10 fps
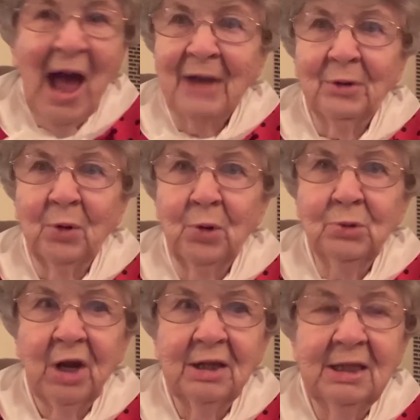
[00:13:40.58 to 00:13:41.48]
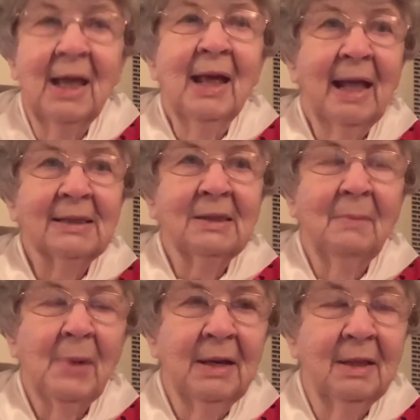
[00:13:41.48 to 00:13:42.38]
I don't know who JT, that's
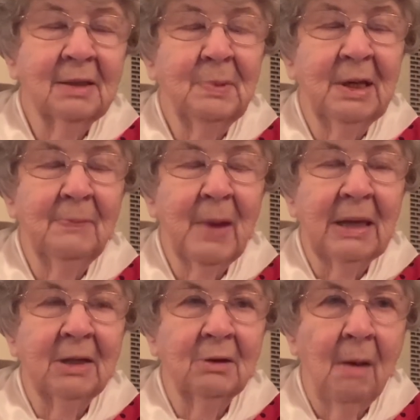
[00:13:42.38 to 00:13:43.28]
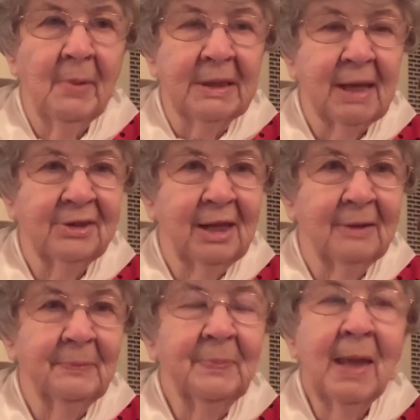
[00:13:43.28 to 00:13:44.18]
somebody that's been making comments, I think.